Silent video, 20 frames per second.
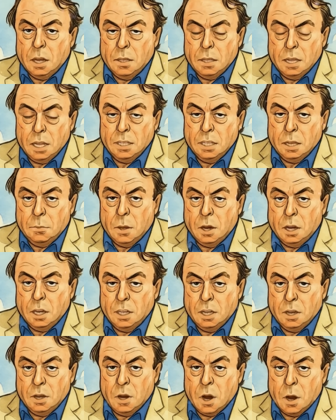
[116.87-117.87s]
These are
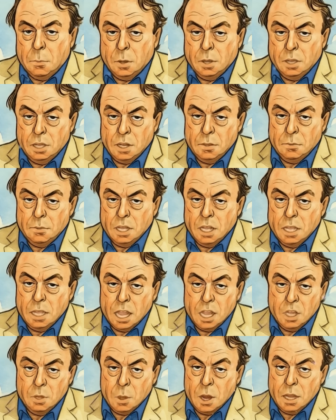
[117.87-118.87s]
political operatives in
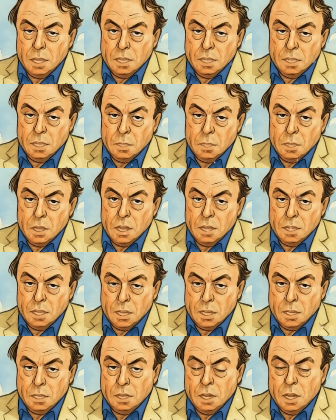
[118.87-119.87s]
their 20s and
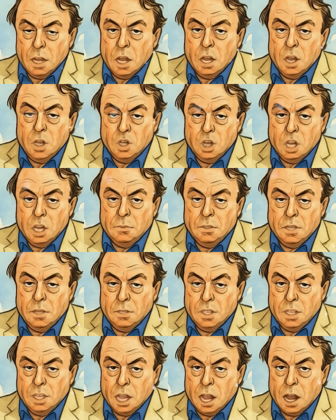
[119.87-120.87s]
30s, chiefs of
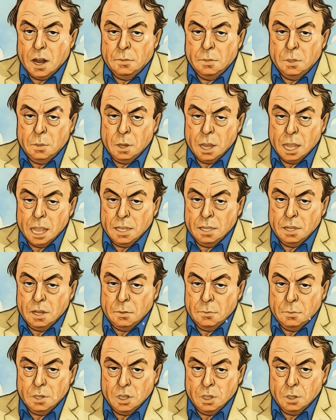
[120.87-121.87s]
staff to elected
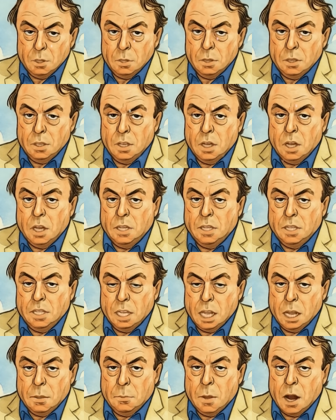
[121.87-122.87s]
officials,
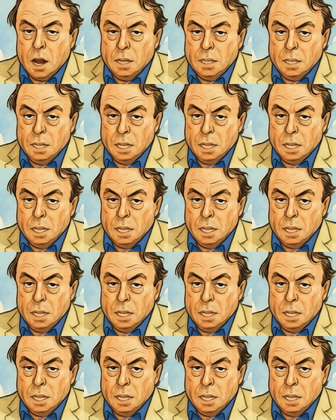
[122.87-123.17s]
state party